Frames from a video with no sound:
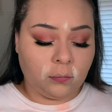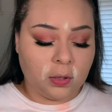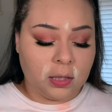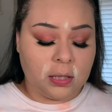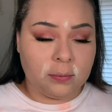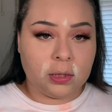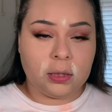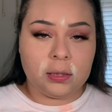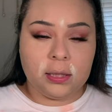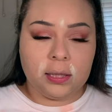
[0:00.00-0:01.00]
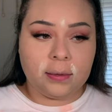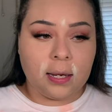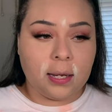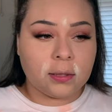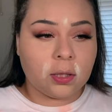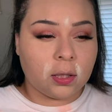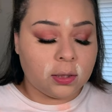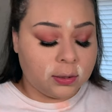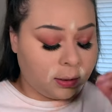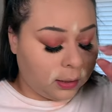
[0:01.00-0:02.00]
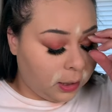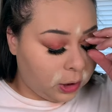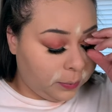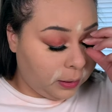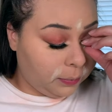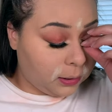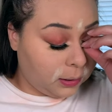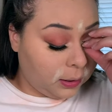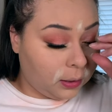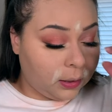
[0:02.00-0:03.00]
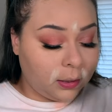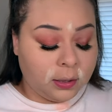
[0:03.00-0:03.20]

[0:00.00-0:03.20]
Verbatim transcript: And then I'm just gonna take that Tartist Lash Paint Mascara